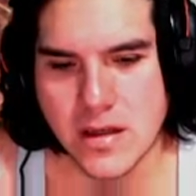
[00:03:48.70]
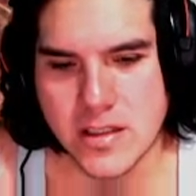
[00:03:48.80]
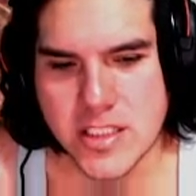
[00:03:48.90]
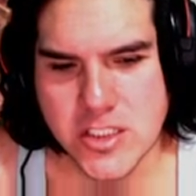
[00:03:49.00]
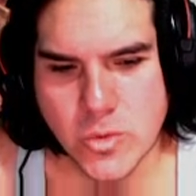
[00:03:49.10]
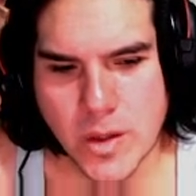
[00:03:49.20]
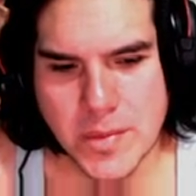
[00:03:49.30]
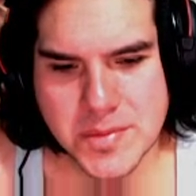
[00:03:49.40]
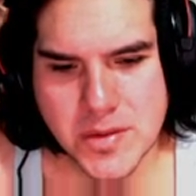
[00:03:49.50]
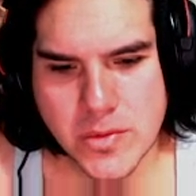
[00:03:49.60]
Front square
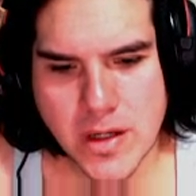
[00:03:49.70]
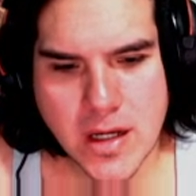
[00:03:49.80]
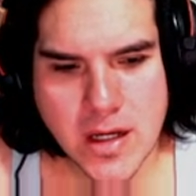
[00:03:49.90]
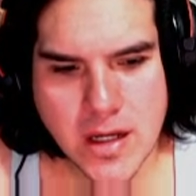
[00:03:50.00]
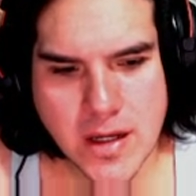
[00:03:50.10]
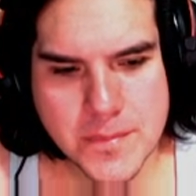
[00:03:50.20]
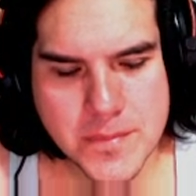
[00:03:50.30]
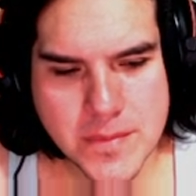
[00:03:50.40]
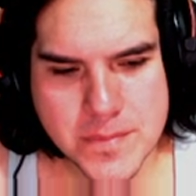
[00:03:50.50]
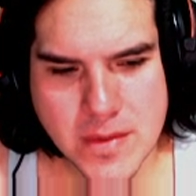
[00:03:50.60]
must be um,
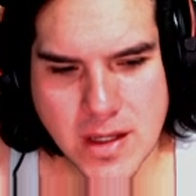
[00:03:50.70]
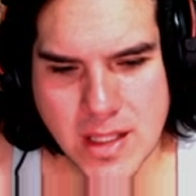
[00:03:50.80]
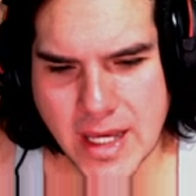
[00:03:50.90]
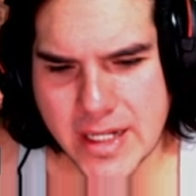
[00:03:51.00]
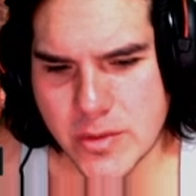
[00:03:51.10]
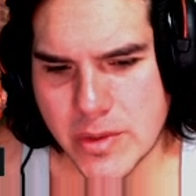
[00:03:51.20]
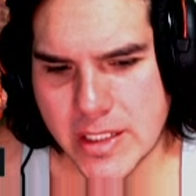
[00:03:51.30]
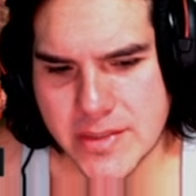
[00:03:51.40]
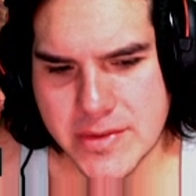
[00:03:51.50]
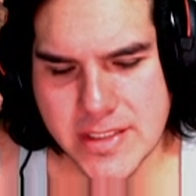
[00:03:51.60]
alight with
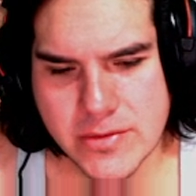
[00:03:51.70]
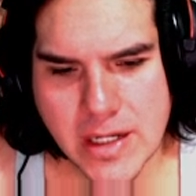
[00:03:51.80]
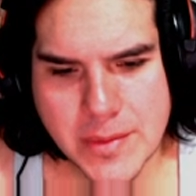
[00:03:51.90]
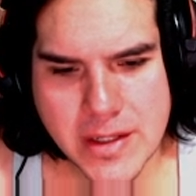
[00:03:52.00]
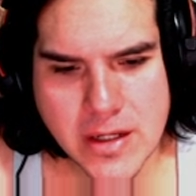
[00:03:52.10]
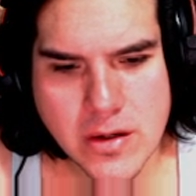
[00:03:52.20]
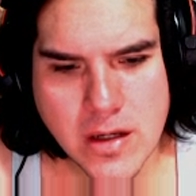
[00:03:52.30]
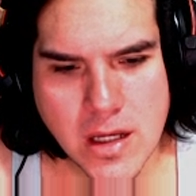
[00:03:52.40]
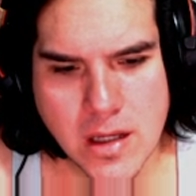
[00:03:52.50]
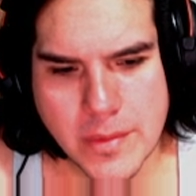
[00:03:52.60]
activity right about now.
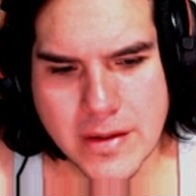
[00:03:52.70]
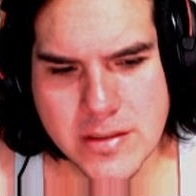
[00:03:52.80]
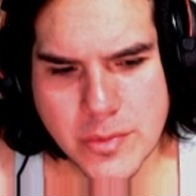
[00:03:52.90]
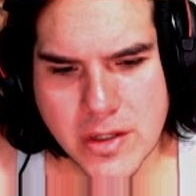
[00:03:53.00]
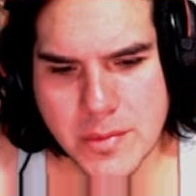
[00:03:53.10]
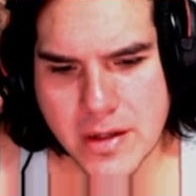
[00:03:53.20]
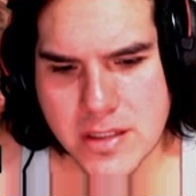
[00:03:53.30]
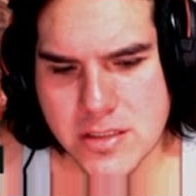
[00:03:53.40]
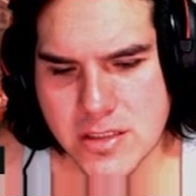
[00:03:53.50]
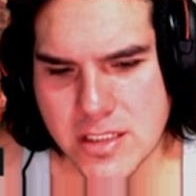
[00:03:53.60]
That's important
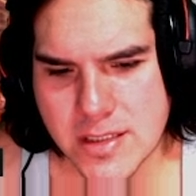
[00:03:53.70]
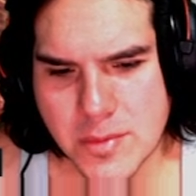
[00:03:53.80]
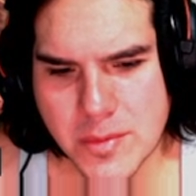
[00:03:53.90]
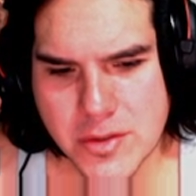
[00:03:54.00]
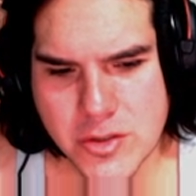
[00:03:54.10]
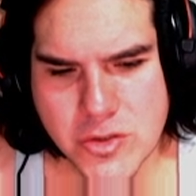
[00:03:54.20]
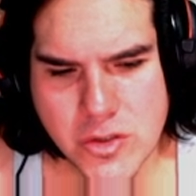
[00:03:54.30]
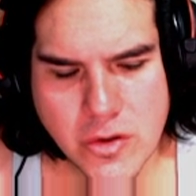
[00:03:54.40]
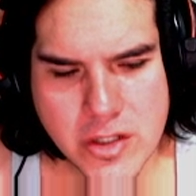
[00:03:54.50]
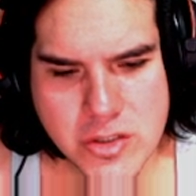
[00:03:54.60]
matters Discuss in a moment. You two
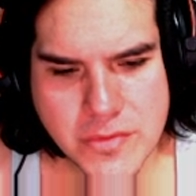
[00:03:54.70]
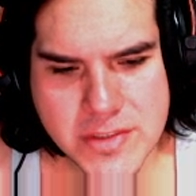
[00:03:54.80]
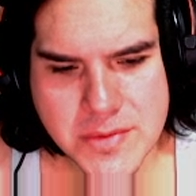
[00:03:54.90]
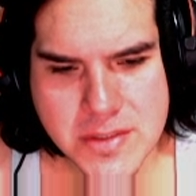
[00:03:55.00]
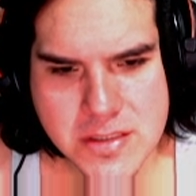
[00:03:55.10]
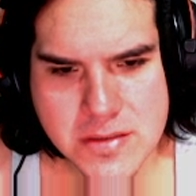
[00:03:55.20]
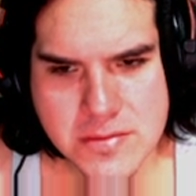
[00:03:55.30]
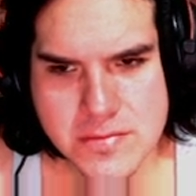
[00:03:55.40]
go enjoy festivities.